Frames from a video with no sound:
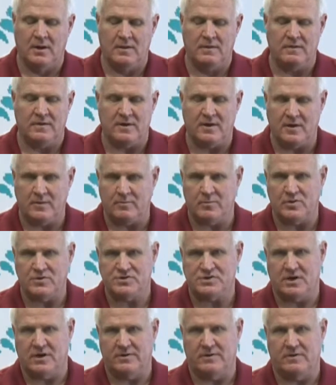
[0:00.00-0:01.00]
the
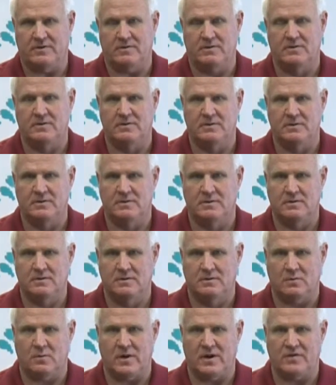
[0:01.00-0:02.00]
numbers on your
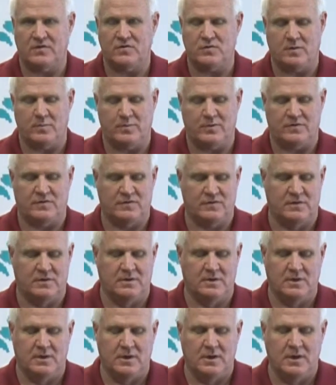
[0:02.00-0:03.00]
wire strippers.
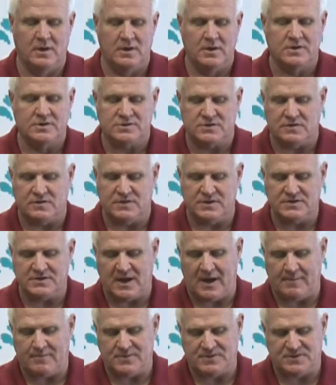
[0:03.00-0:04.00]
So this
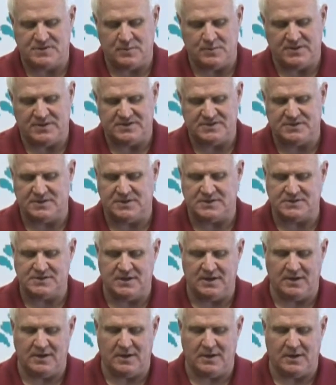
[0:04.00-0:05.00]
happens to be
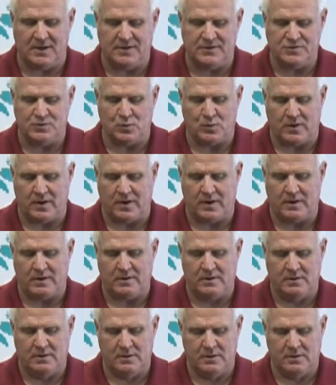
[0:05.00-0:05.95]
16 gauge wire.